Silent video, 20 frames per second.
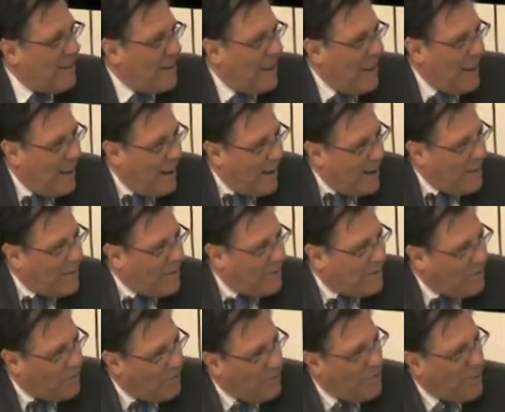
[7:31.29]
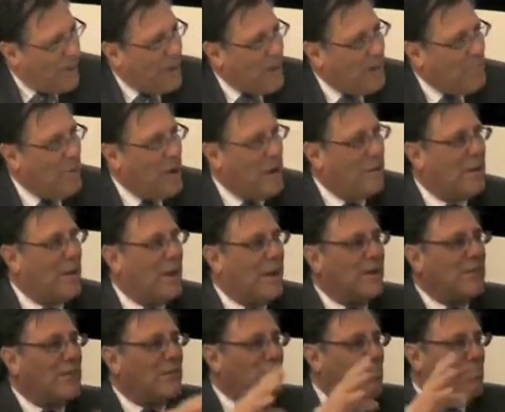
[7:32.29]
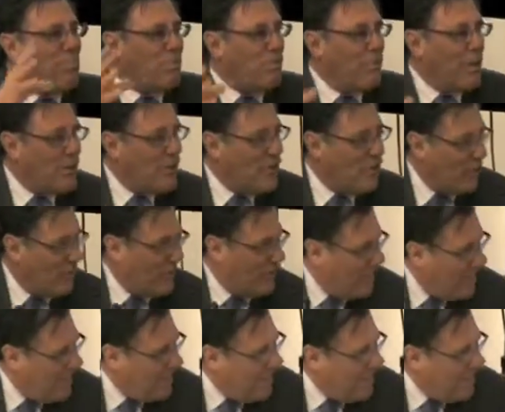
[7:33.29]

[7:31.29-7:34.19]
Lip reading: and Alex talking about expression.